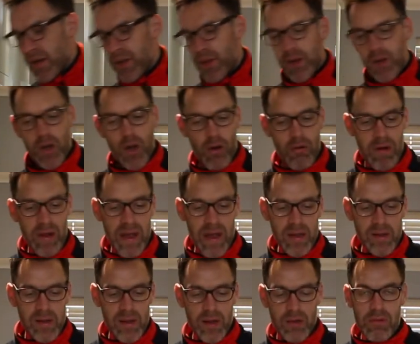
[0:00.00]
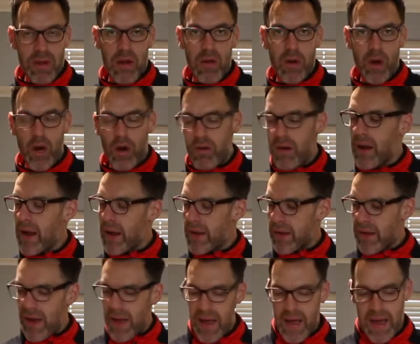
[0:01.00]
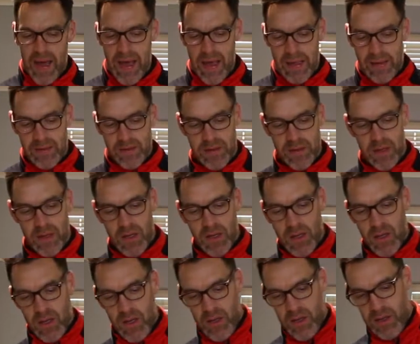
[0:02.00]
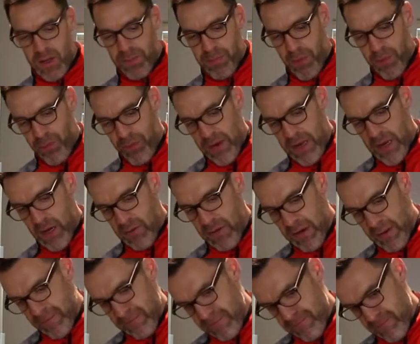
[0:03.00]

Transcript: the coriander, ground coriander and the paprika in.